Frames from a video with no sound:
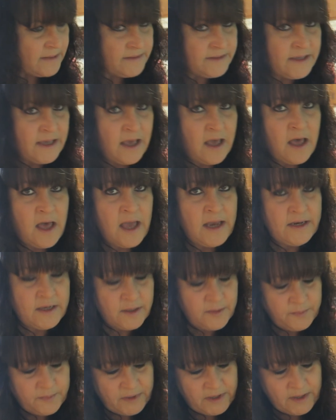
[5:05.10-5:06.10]
come say hi
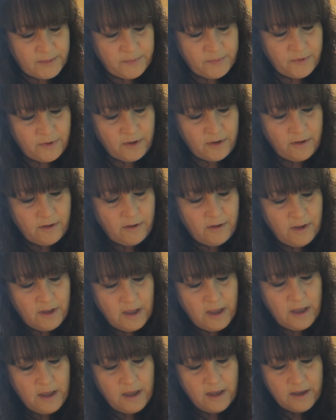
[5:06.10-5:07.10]
to people.
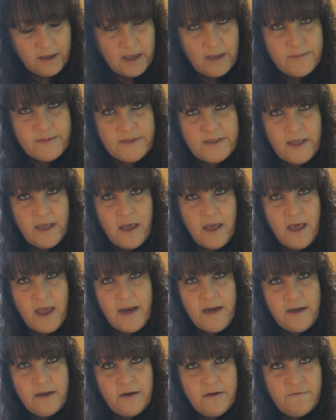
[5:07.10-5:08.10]
Come say
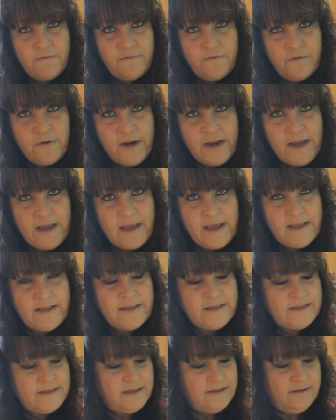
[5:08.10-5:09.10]
hi to the
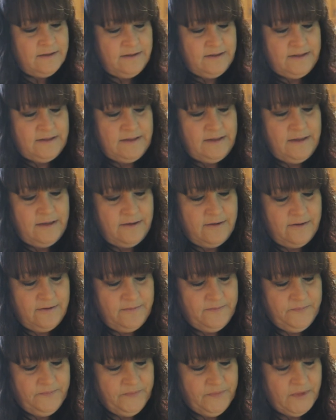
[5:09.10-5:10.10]
friends. It's
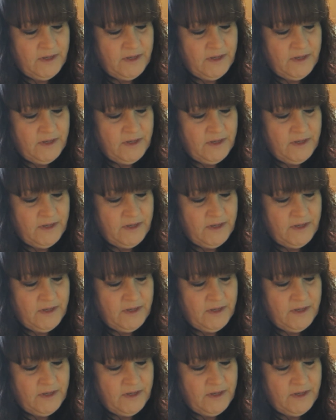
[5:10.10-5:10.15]
here